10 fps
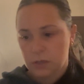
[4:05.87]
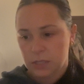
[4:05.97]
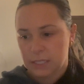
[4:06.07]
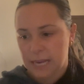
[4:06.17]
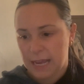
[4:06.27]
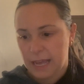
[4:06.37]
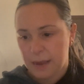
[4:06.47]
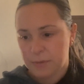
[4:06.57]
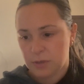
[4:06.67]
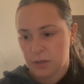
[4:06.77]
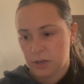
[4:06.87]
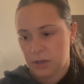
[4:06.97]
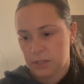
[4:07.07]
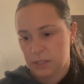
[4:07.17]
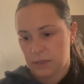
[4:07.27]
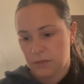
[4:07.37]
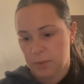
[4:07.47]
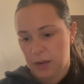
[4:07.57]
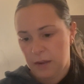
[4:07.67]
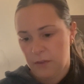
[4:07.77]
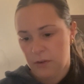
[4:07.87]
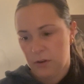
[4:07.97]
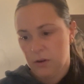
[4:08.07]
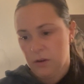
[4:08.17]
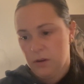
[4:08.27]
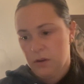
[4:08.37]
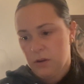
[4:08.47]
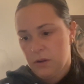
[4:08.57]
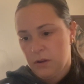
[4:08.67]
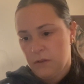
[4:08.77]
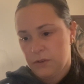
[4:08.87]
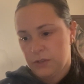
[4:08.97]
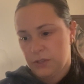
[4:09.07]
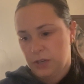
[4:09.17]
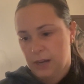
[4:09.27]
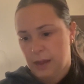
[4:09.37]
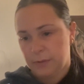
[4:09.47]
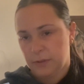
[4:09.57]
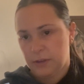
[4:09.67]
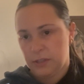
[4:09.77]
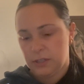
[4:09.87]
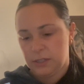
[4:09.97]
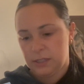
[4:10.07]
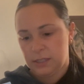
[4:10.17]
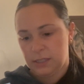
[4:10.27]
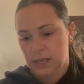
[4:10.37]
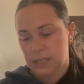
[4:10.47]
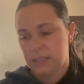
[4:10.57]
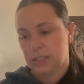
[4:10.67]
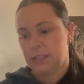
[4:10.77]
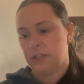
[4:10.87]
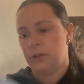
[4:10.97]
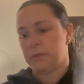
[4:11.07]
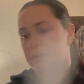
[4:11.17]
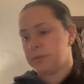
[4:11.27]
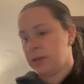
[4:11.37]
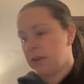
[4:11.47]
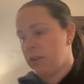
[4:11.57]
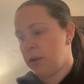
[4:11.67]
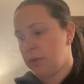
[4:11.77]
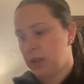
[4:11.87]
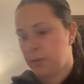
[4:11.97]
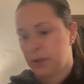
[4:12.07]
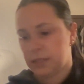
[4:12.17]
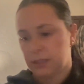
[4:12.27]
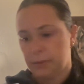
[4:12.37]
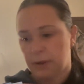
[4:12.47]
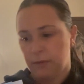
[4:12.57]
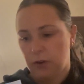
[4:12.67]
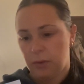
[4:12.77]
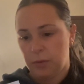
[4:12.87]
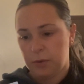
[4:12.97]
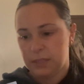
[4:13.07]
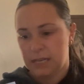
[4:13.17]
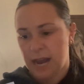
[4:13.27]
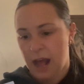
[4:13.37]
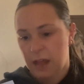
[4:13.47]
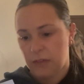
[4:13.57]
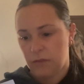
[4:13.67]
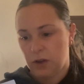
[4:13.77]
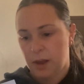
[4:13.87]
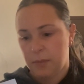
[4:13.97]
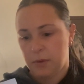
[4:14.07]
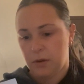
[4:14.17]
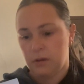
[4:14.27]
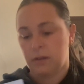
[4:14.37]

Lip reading: Does not capture occurrences of behavior registering an observation. Instead, discontinuous measurement, a variable that impacts the dependent variable but is not the phenomenon.